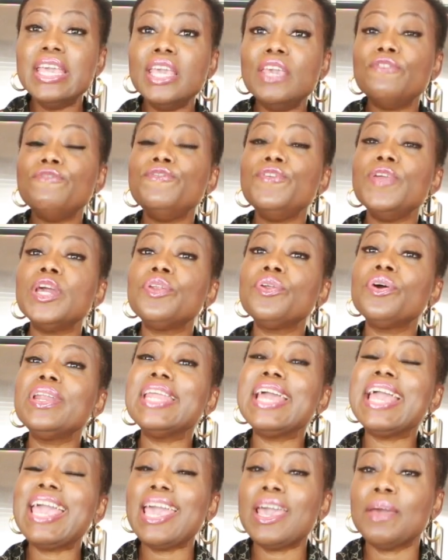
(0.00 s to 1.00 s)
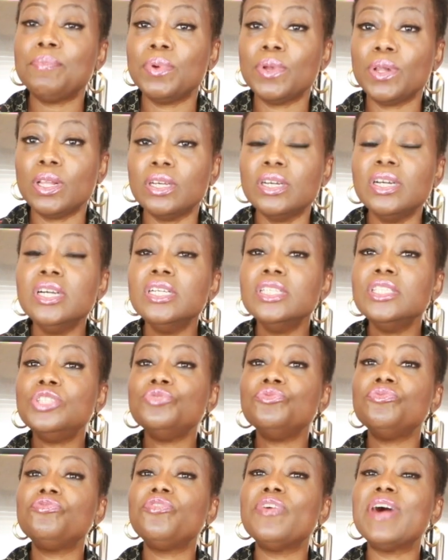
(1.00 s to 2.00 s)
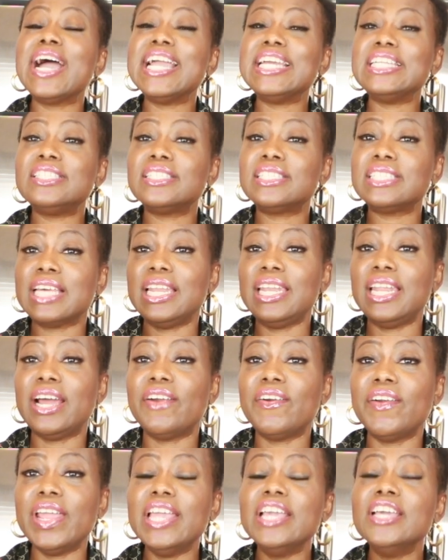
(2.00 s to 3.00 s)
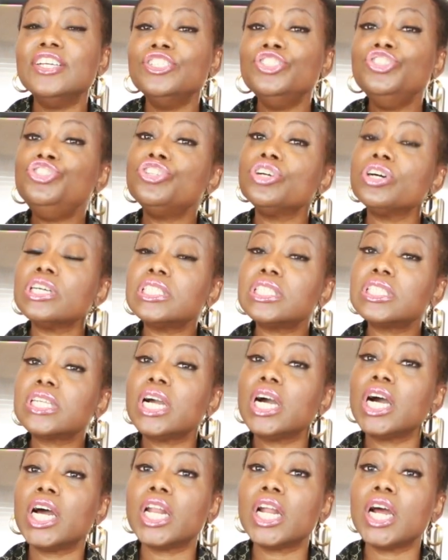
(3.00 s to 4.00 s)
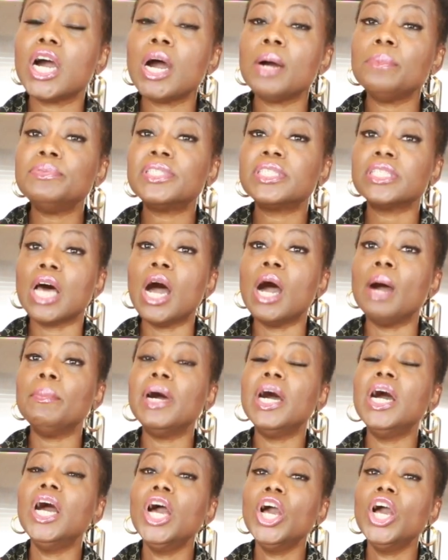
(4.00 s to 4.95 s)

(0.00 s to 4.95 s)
If you're not able to find celery, just cut up some